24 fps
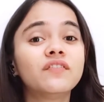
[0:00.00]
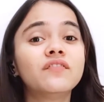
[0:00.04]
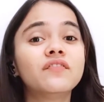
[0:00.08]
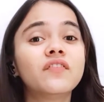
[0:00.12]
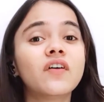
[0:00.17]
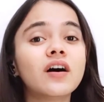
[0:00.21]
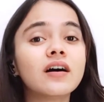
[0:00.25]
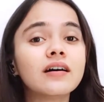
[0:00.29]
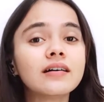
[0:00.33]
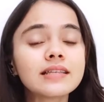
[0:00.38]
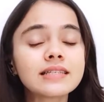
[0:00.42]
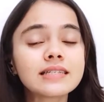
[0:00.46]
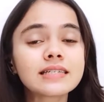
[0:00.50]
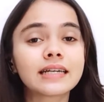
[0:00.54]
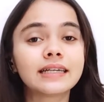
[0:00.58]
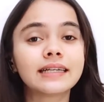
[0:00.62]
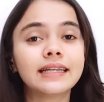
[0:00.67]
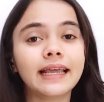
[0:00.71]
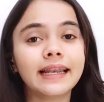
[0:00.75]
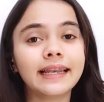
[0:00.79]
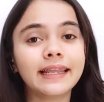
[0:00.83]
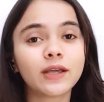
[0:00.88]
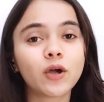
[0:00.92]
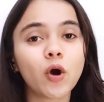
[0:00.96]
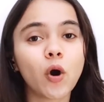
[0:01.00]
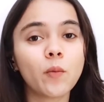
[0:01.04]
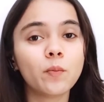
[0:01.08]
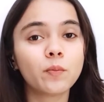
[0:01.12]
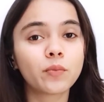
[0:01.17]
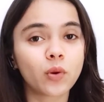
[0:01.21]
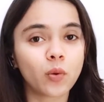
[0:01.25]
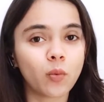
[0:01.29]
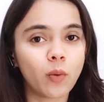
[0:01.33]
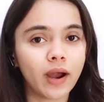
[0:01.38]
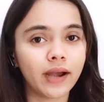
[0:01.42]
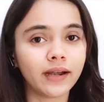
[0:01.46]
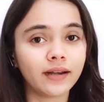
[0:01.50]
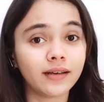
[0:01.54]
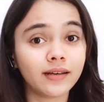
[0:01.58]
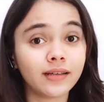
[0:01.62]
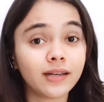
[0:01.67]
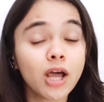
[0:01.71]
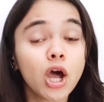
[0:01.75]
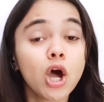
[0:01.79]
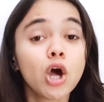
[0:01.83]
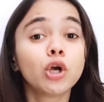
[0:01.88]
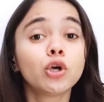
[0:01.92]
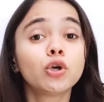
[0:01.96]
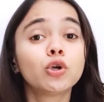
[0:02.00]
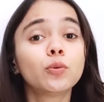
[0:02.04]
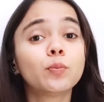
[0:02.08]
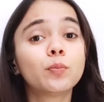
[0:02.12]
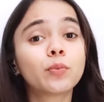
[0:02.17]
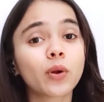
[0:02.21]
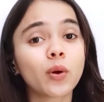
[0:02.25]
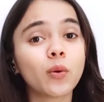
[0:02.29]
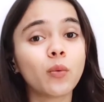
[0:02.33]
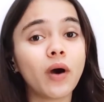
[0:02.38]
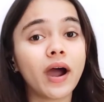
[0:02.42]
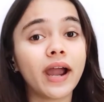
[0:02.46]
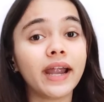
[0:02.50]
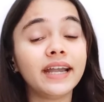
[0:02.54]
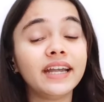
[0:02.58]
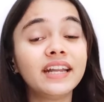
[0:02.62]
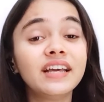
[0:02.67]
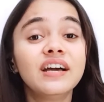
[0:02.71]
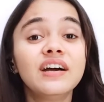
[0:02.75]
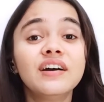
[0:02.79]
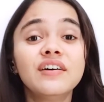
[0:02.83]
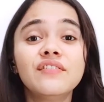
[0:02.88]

first telecom provider to provide